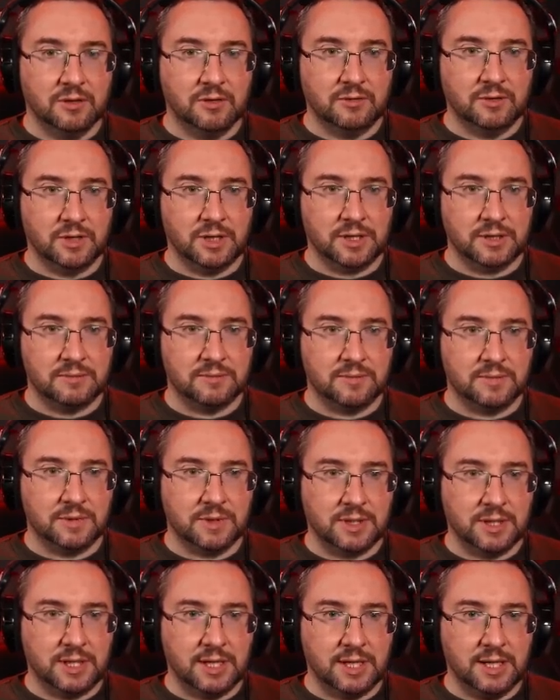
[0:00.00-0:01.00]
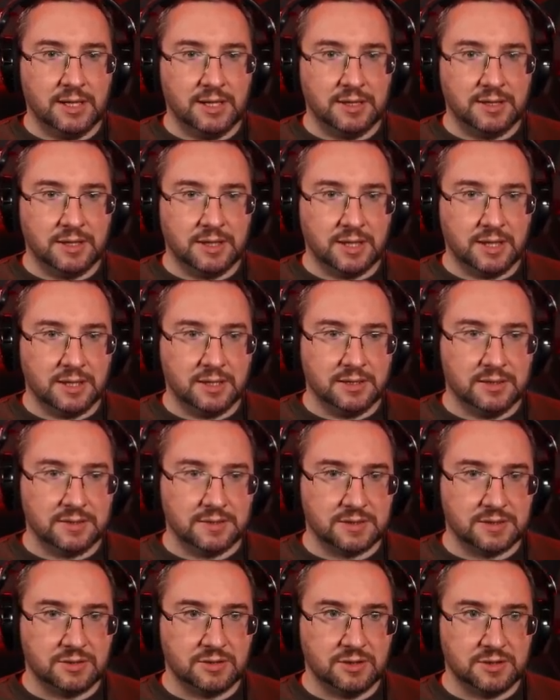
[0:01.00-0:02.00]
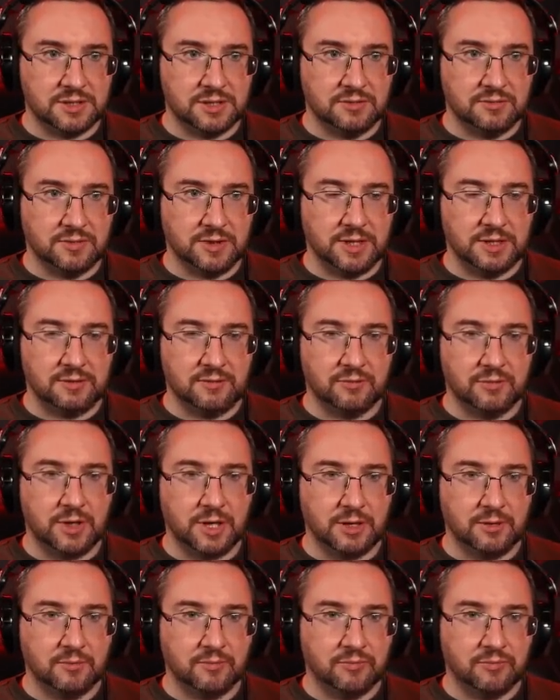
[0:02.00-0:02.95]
Right. Anything else dotted around? Right.